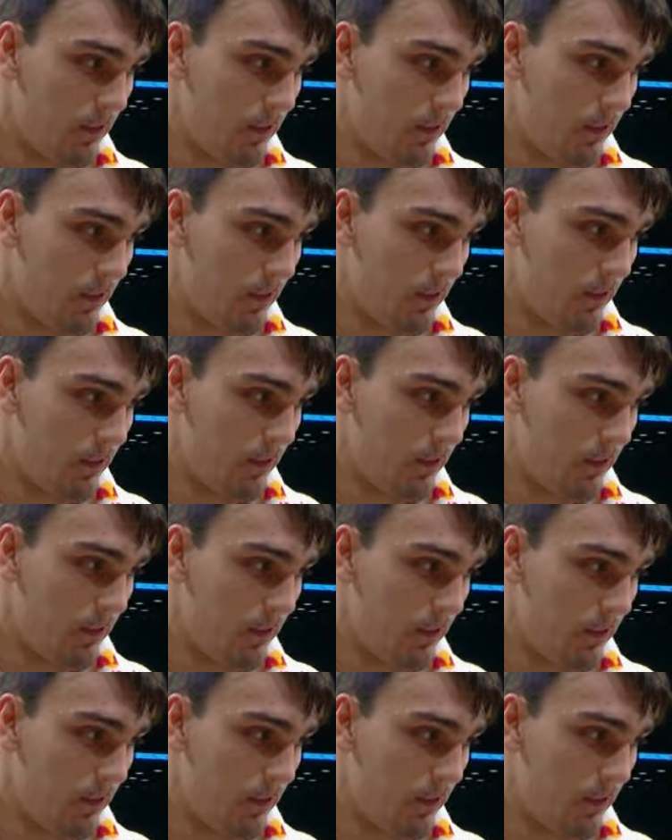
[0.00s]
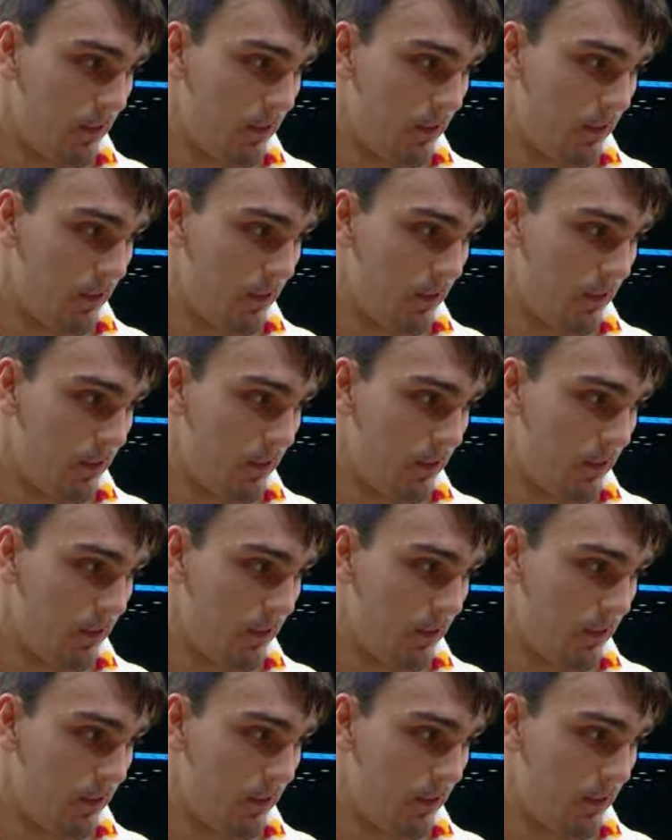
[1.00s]

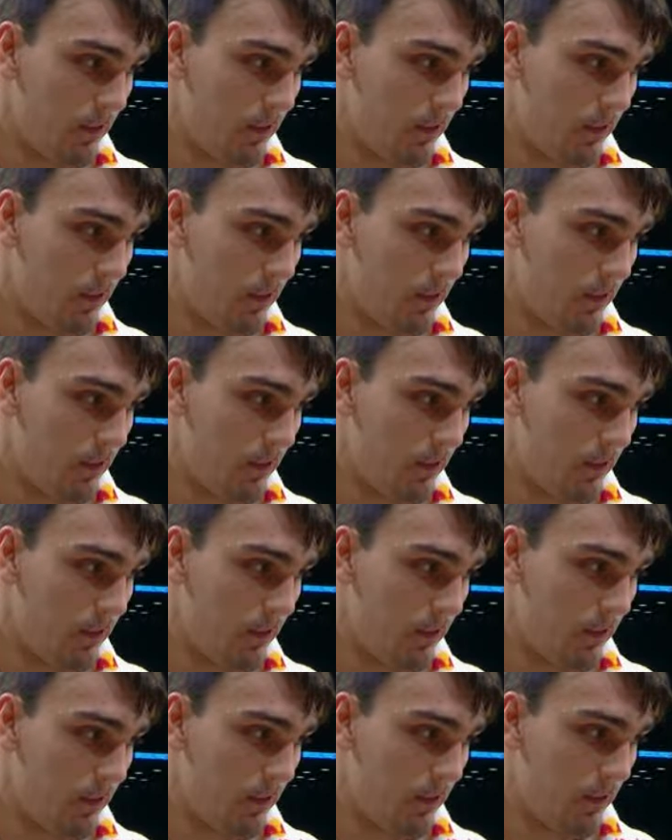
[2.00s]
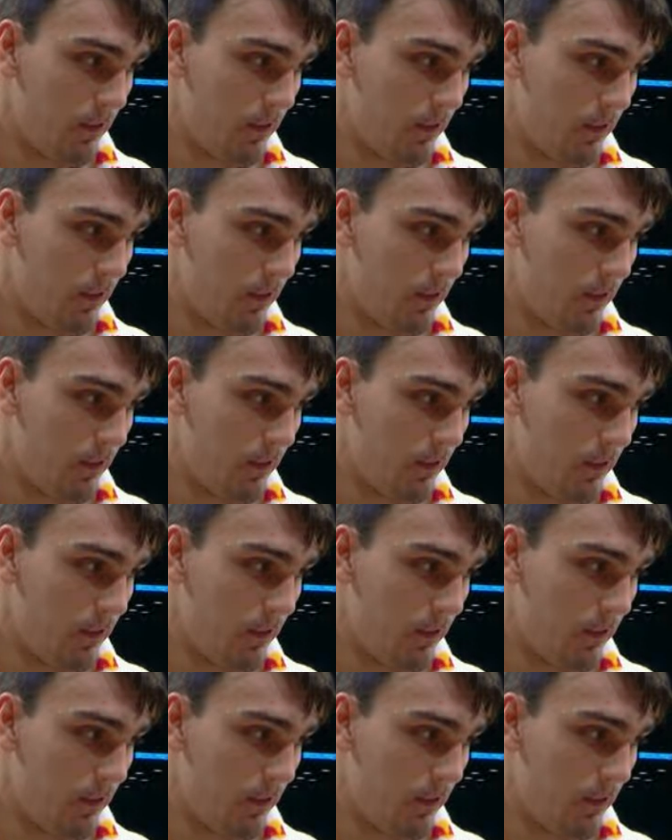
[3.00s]

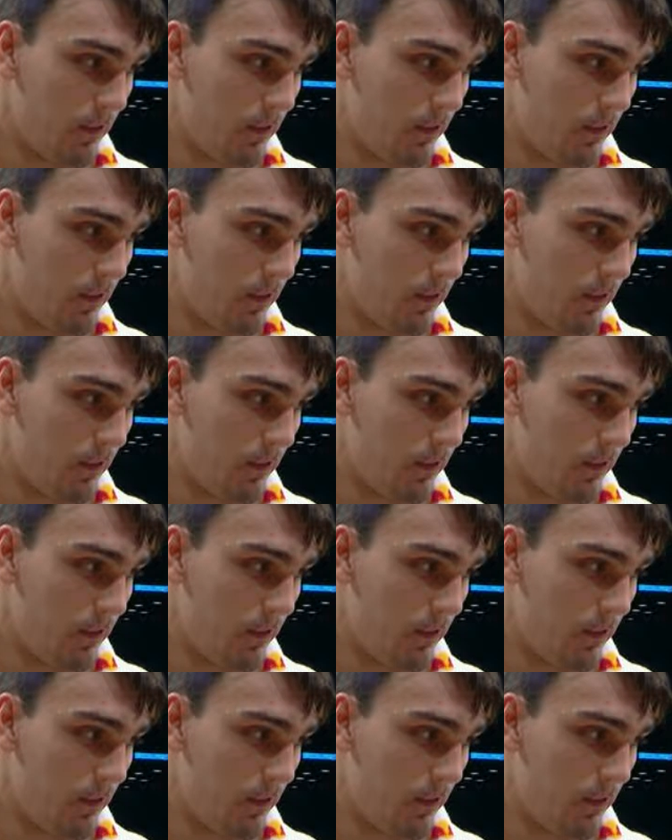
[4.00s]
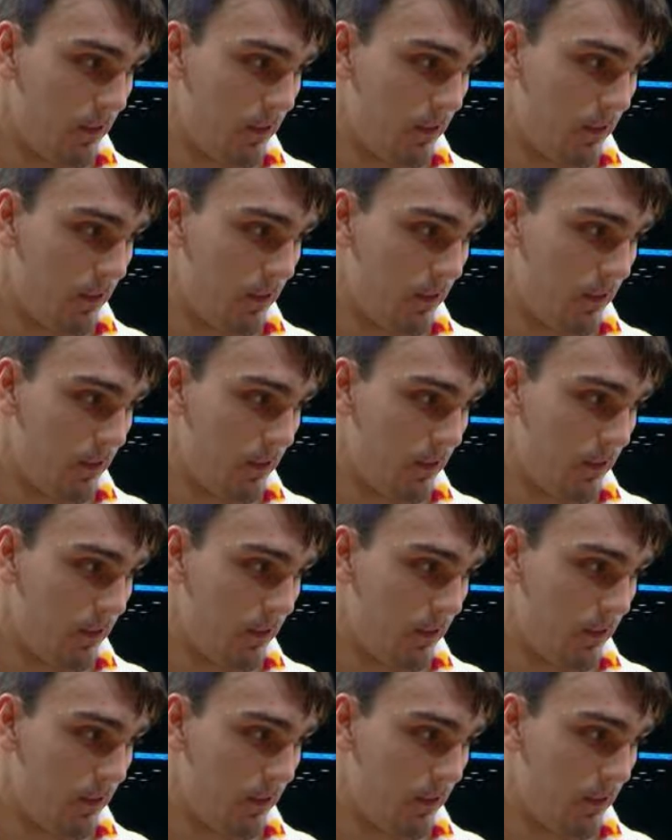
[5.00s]

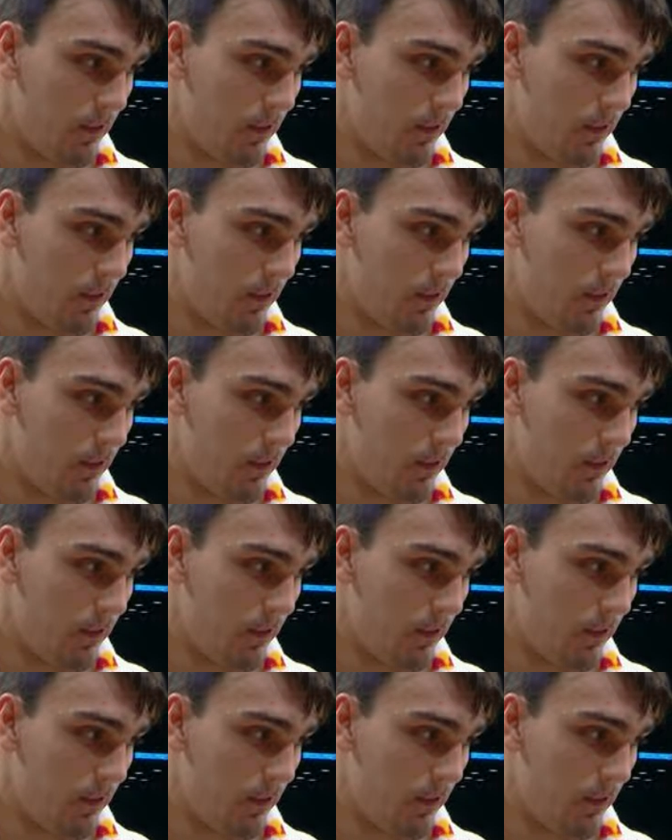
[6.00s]
Nobody speaks.